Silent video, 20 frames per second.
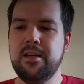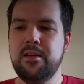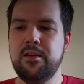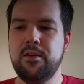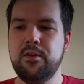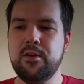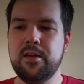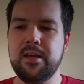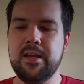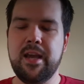
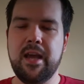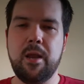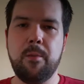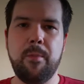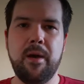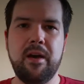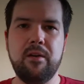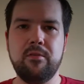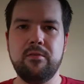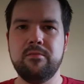you can get
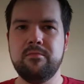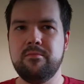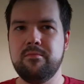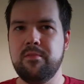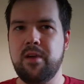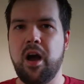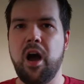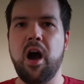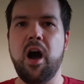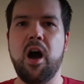about
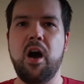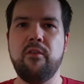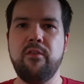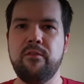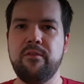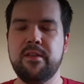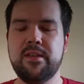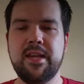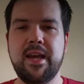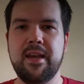half
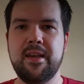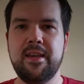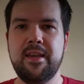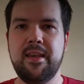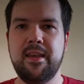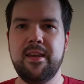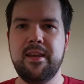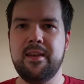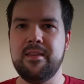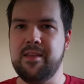of a tank
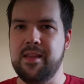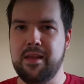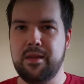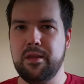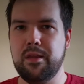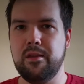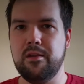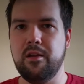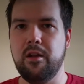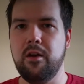in and that's
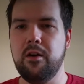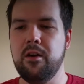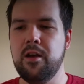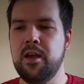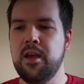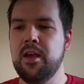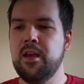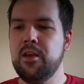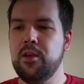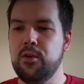your lot.
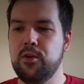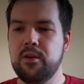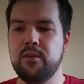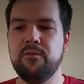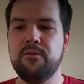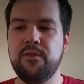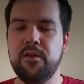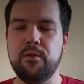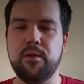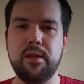You can
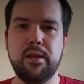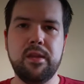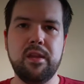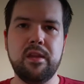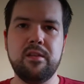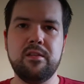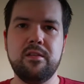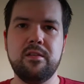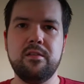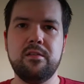fill this
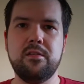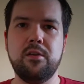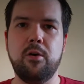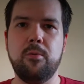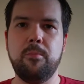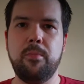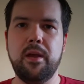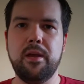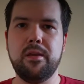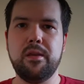thing to the
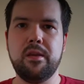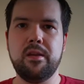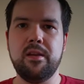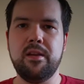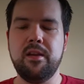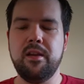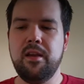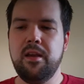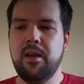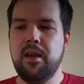top,
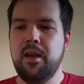basically.